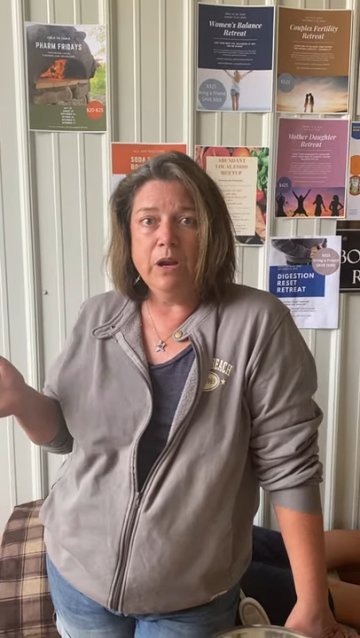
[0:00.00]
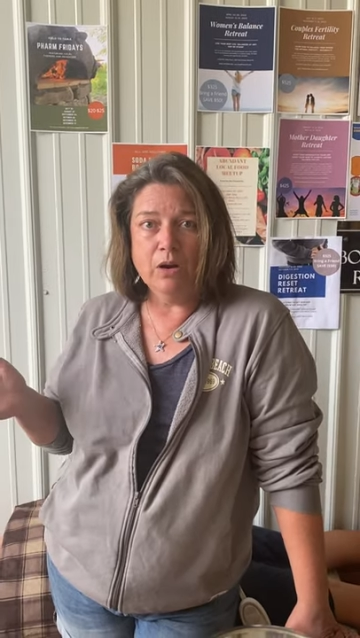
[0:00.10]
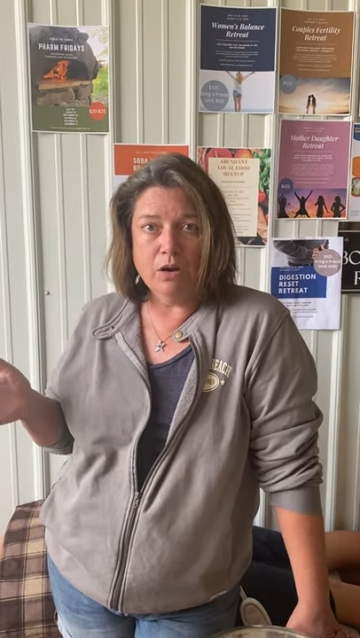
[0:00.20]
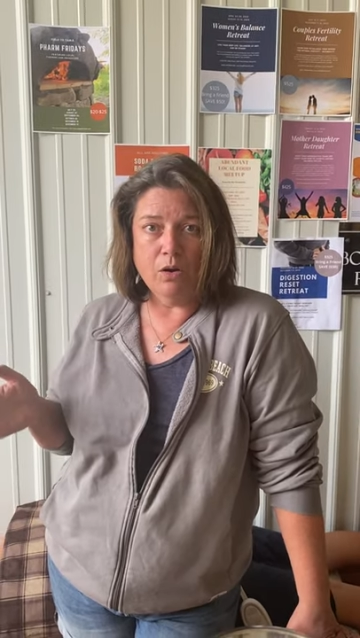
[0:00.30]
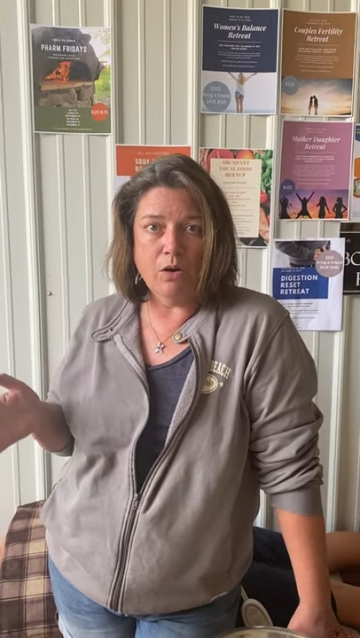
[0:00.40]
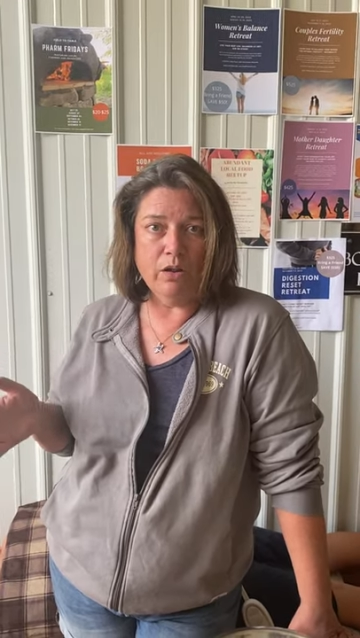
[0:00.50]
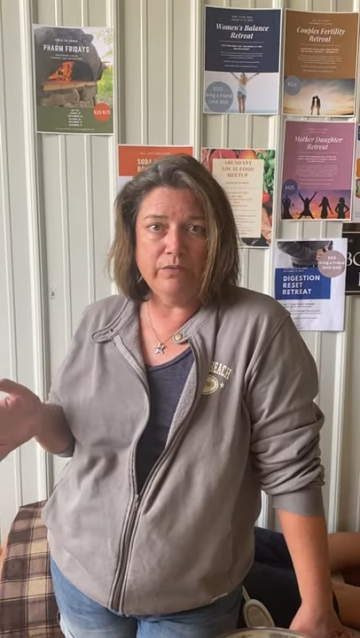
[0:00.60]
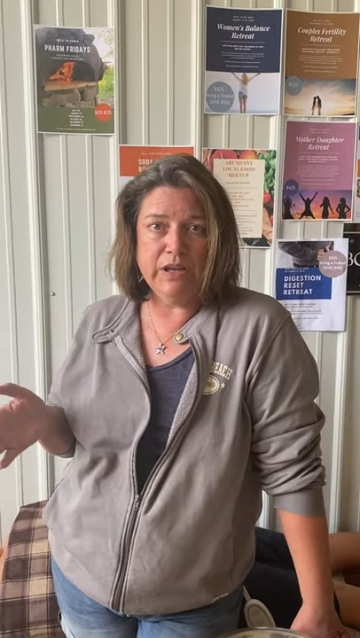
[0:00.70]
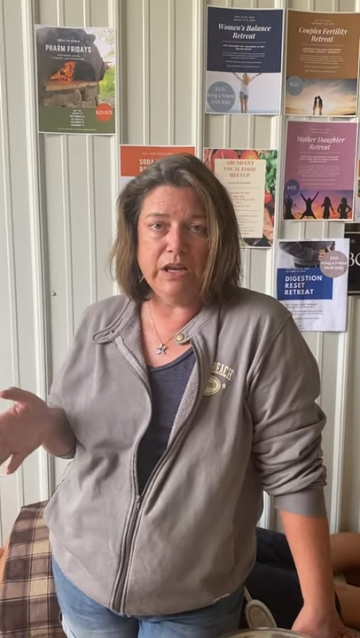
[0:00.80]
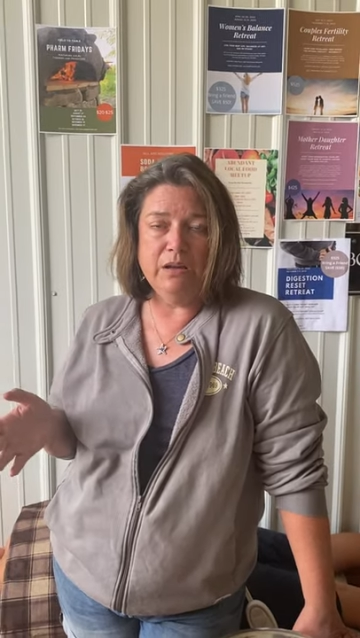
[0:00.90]
miracle
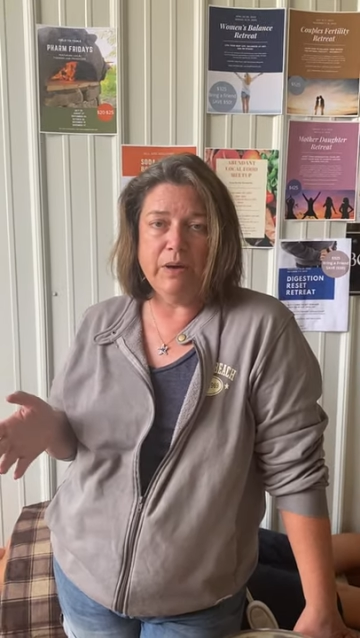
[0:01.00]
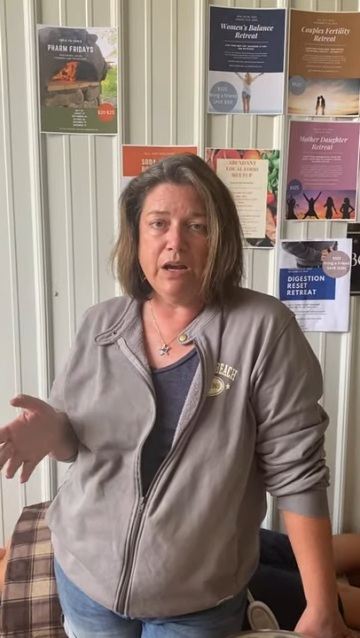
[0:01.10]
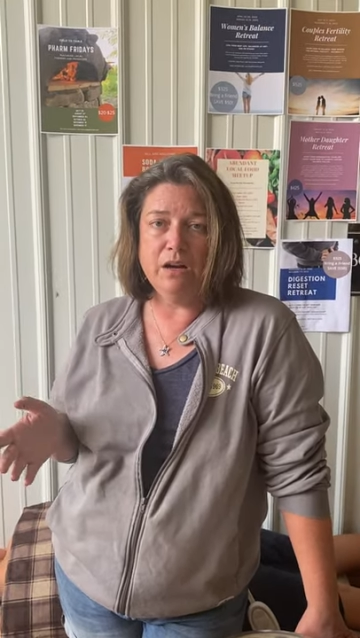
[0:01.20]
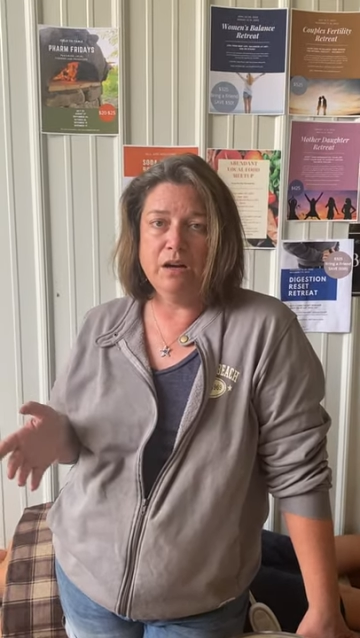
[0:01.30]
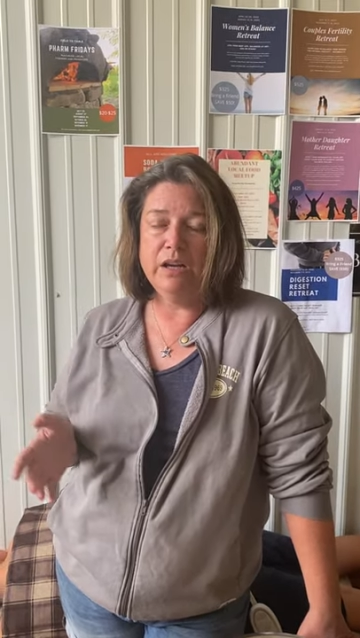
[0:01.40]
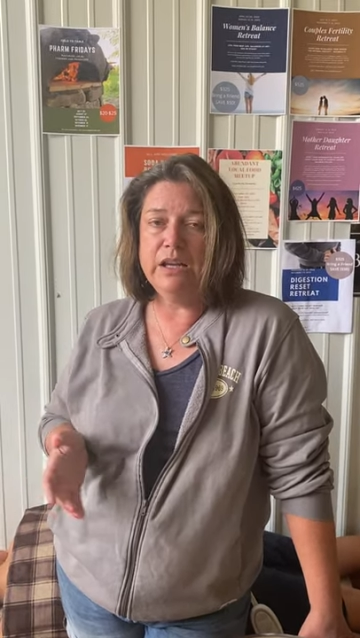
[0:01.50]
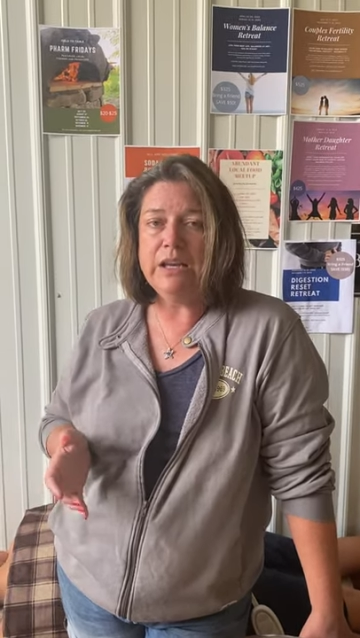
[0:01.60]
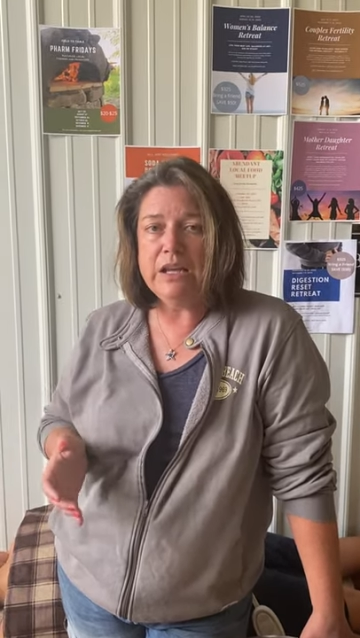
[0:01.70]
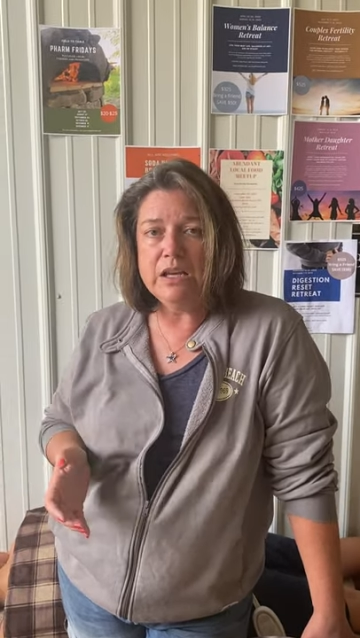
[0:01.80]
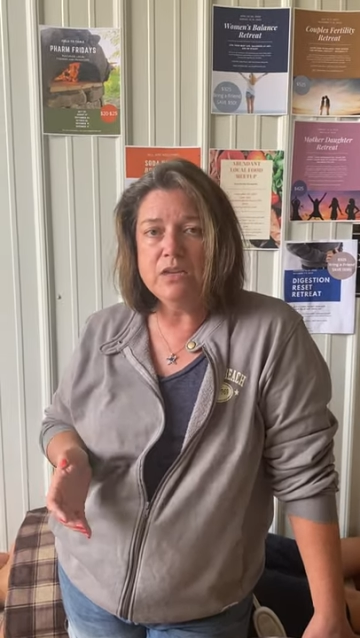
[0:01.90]
of getting better.
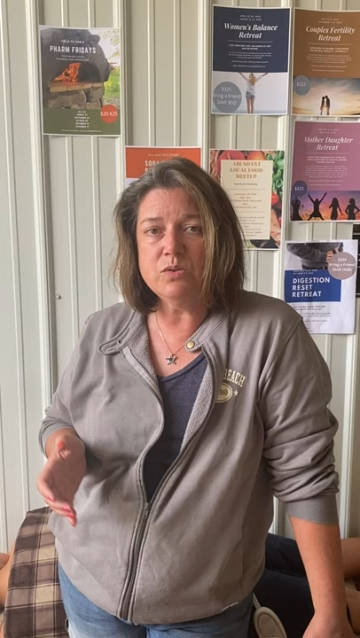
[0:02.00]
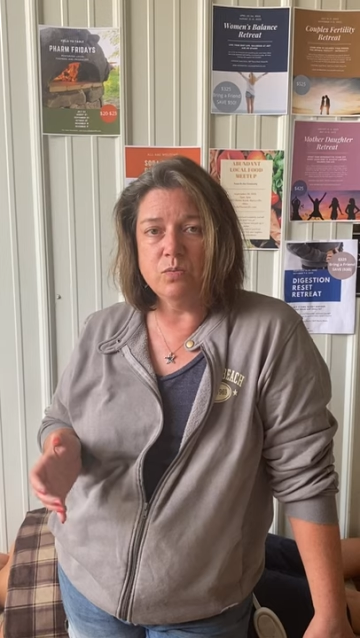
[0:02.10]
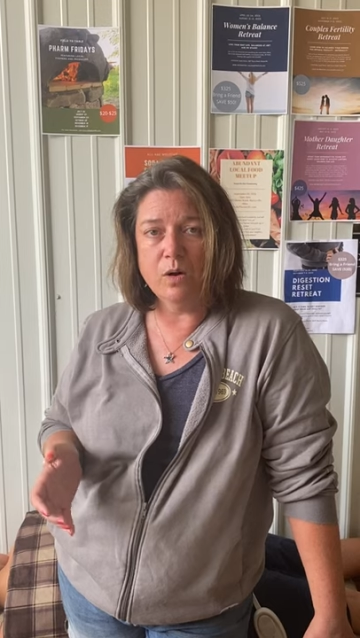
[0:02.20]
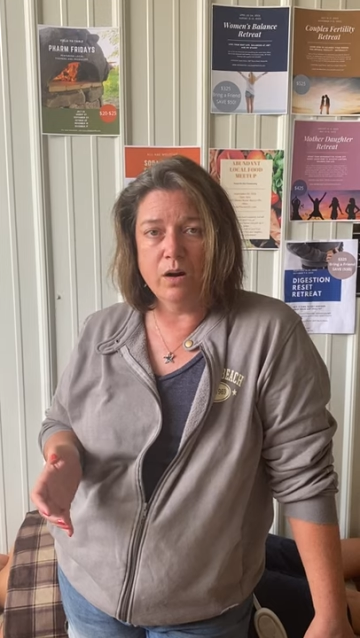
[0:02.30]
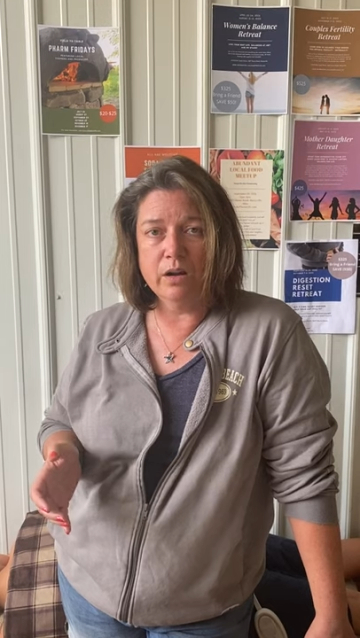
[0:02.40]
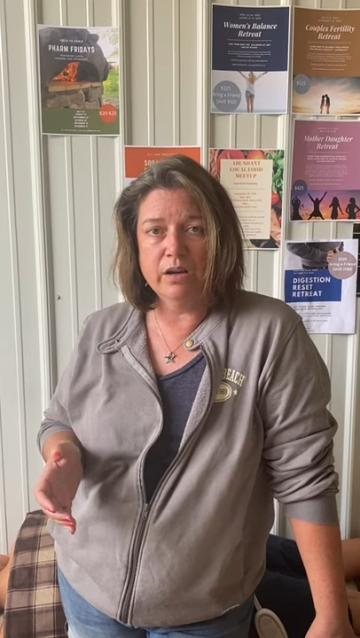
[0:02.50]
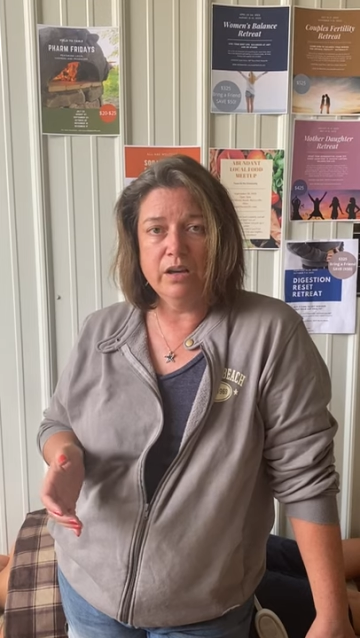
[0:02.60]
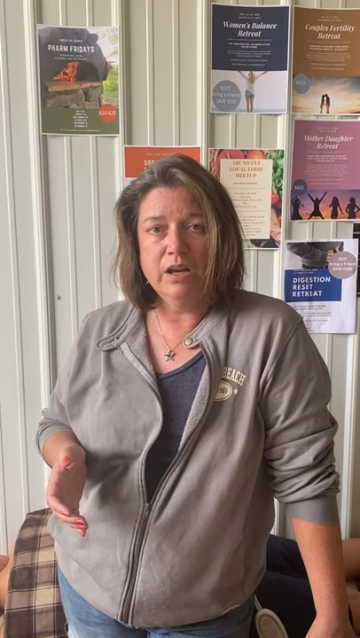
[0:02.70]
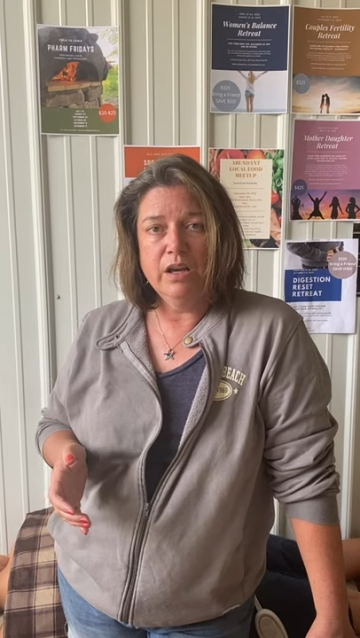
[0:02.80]
It is work.